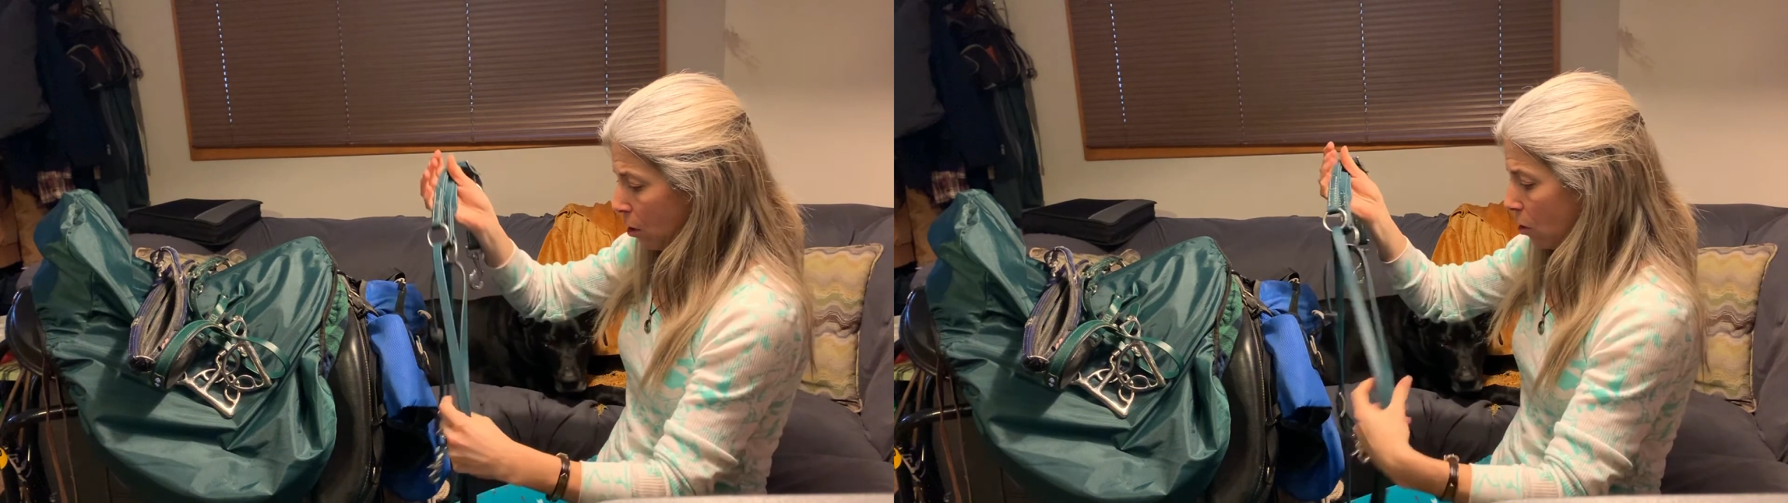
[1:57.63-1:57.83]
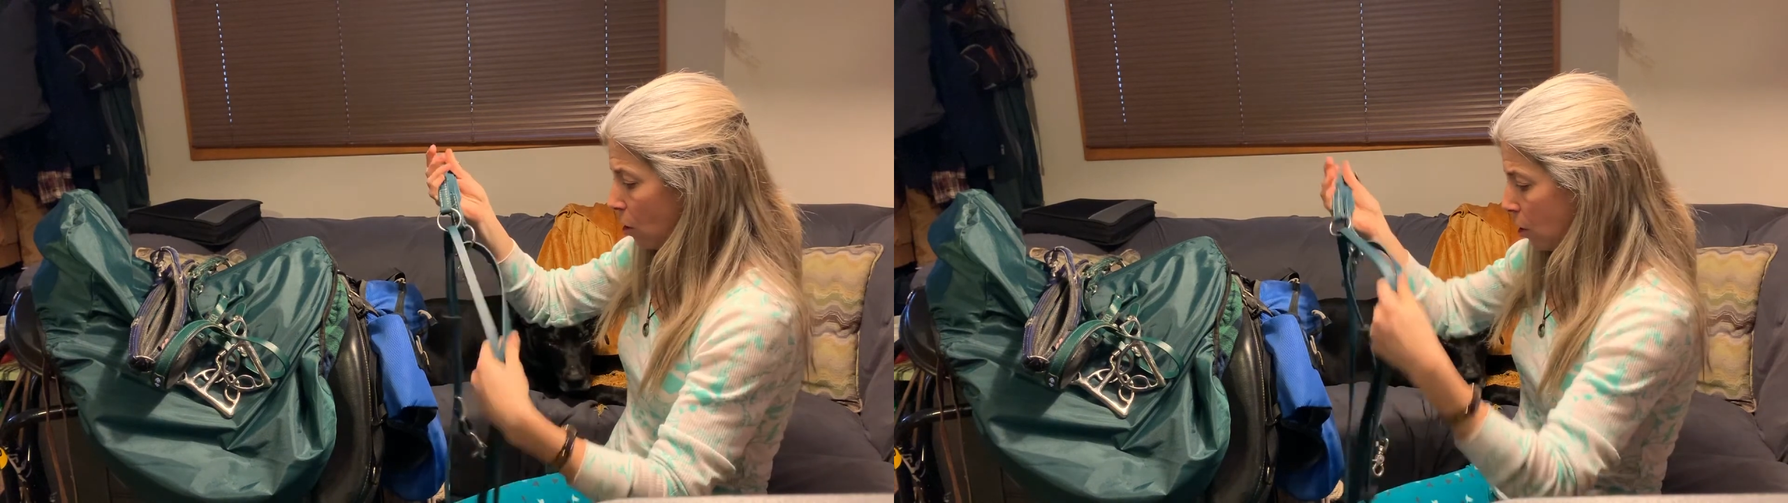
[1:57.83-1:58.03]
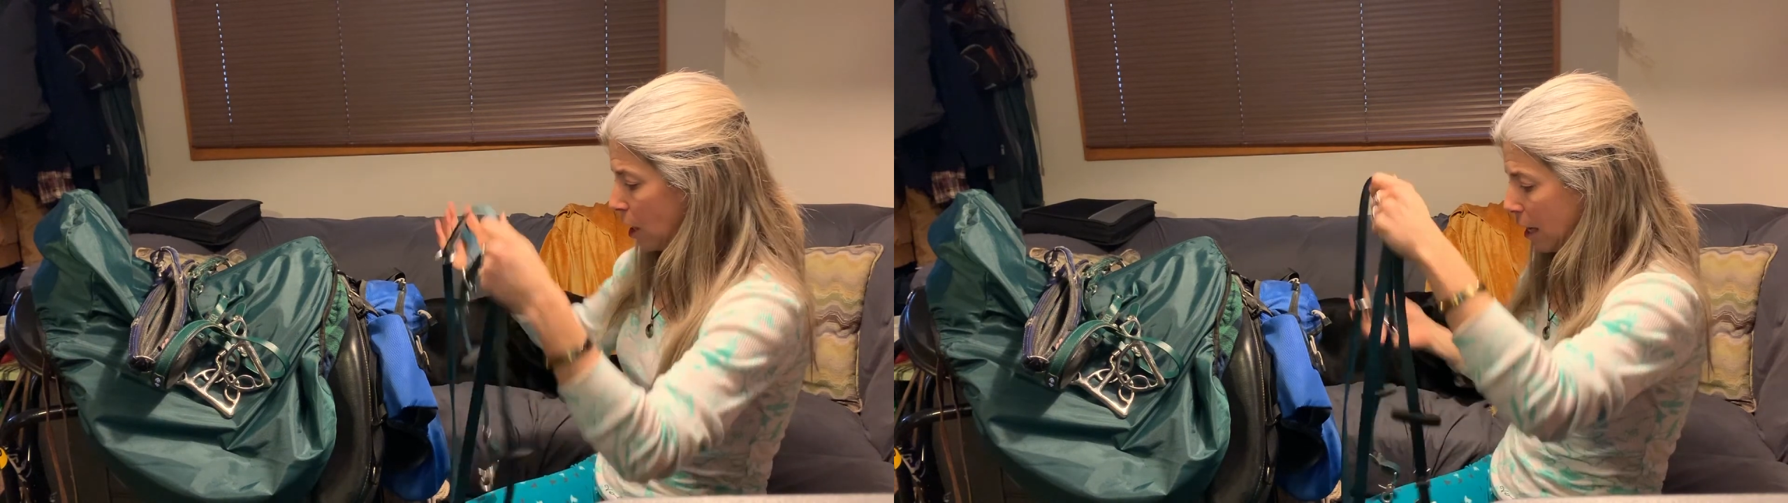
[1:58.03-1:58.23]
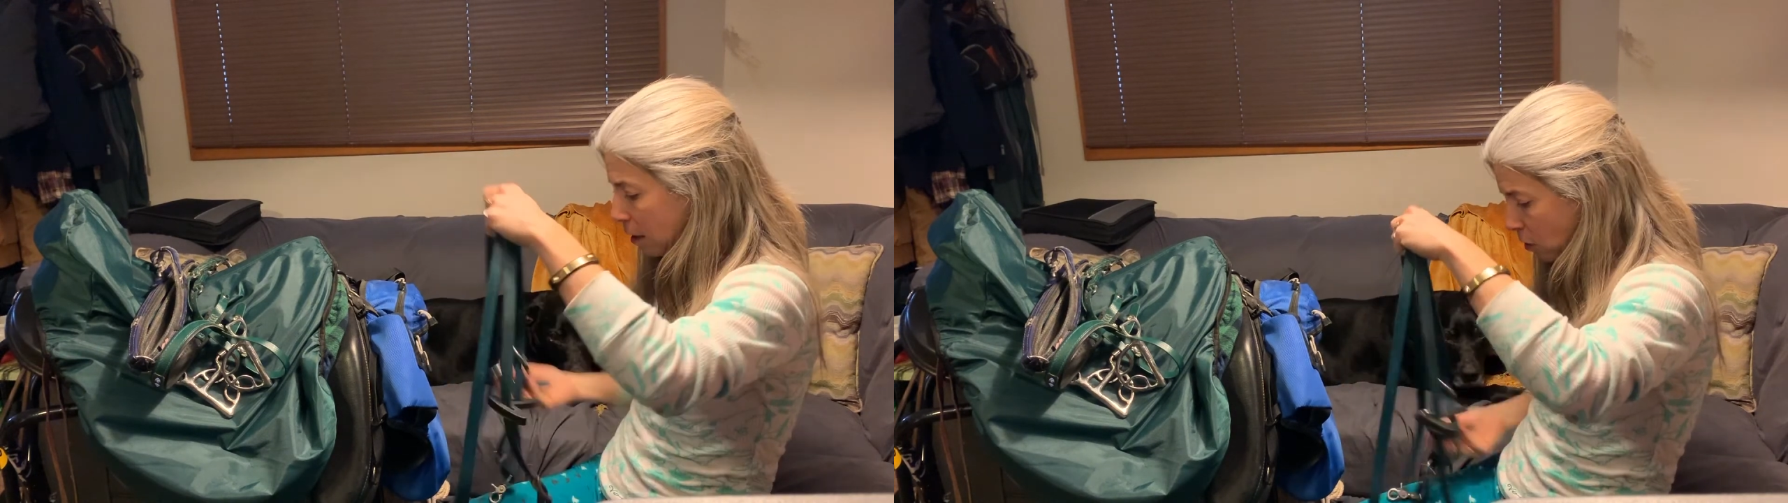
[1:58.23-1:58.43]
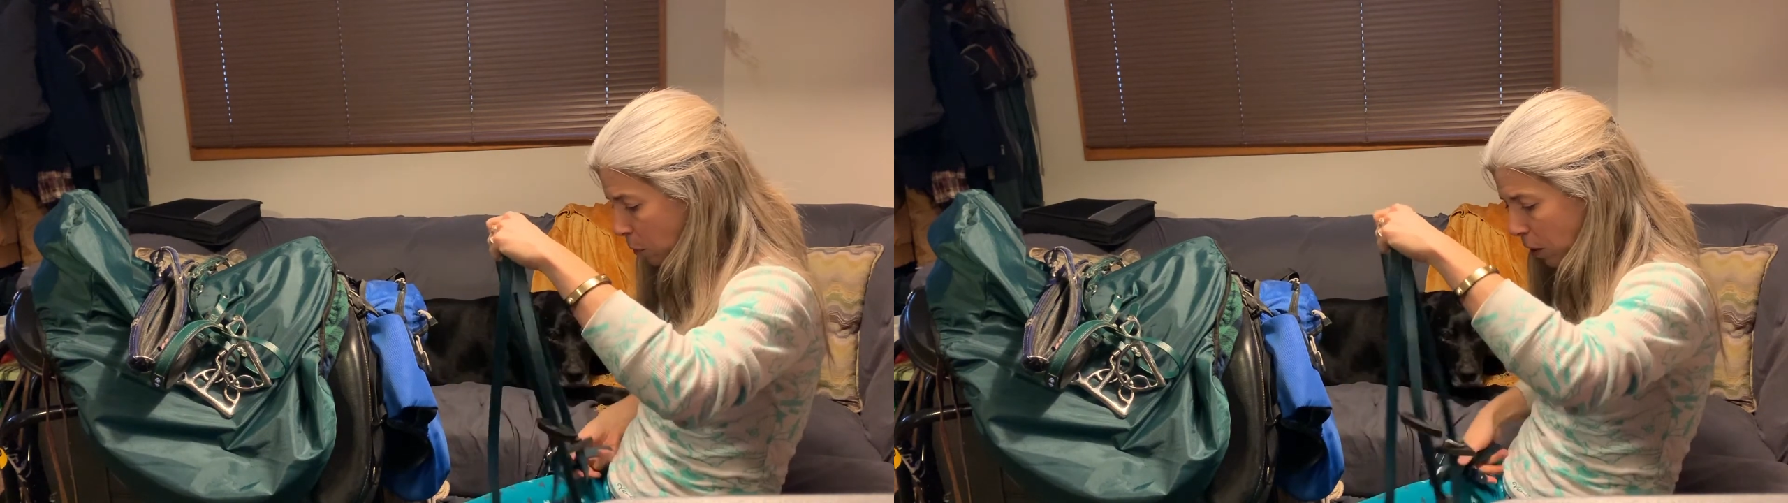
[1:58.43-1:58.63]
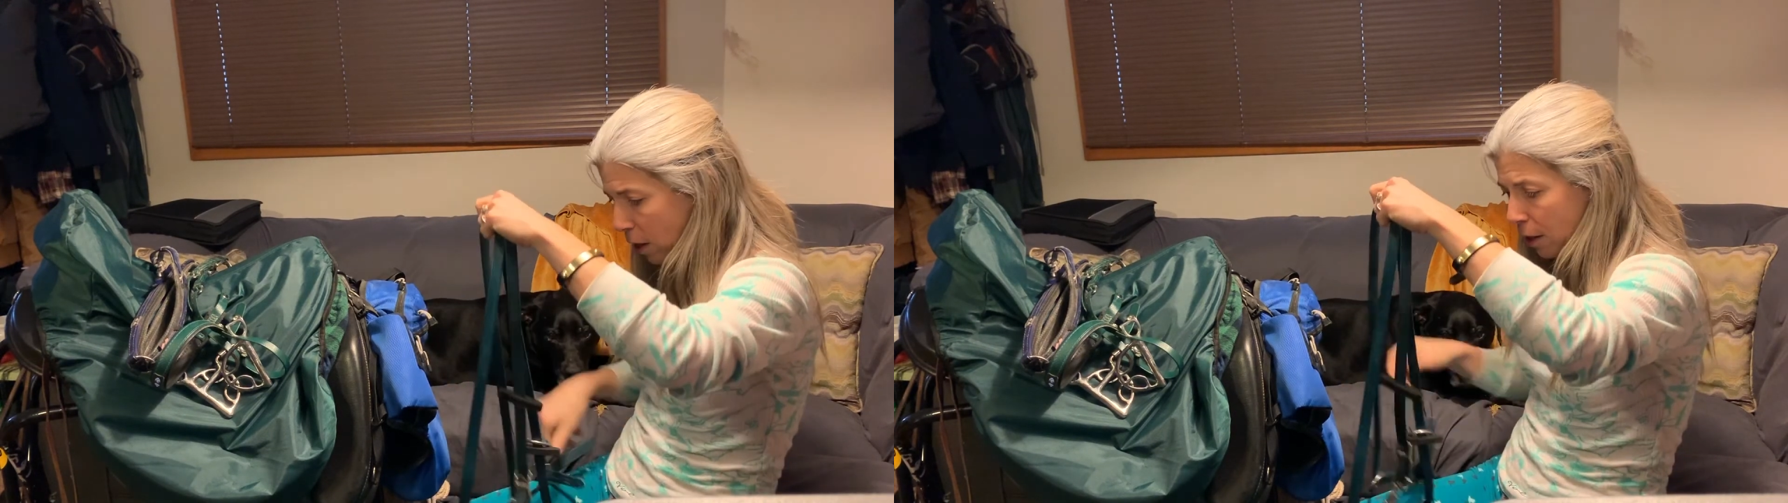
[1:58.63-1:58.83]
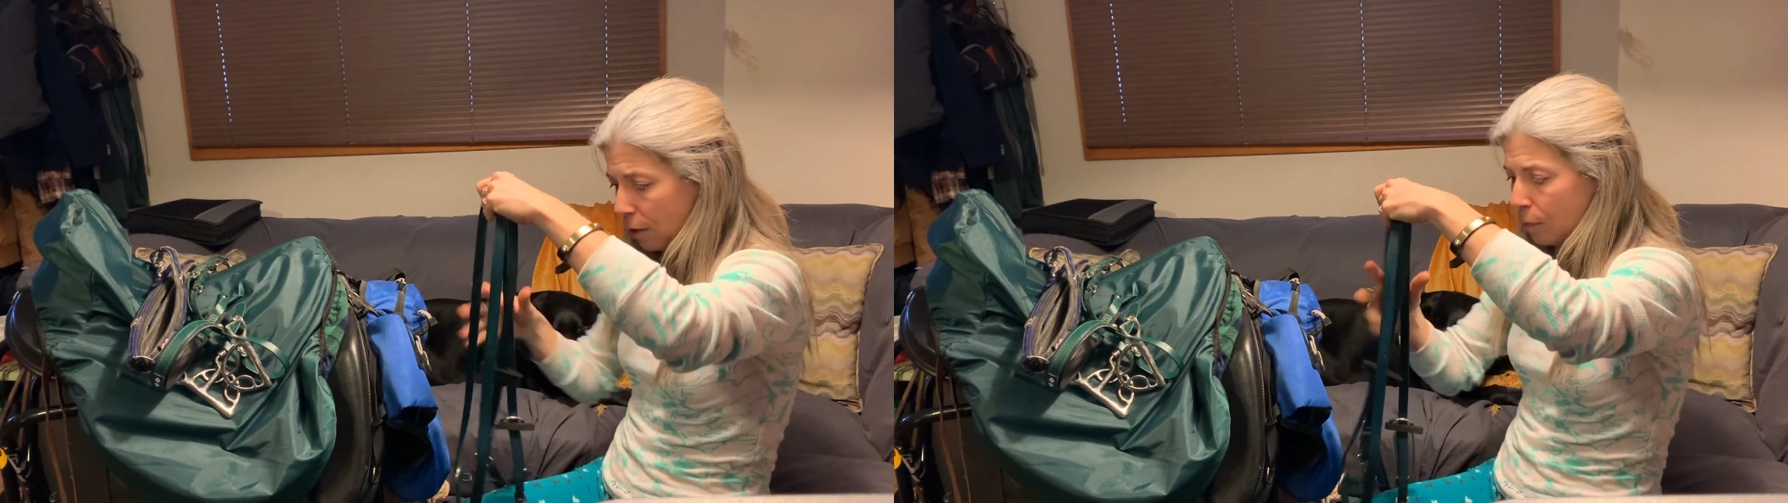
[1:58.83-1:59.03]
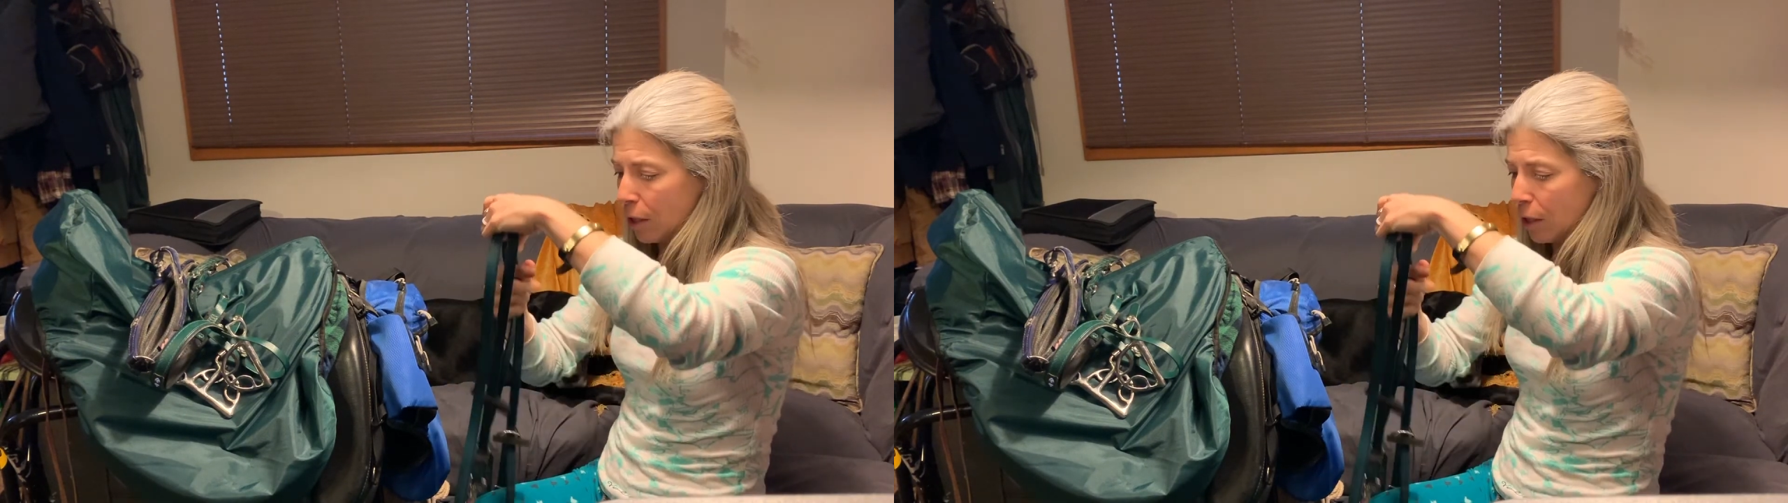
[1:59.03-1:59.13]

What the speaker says: So I'll take these apart.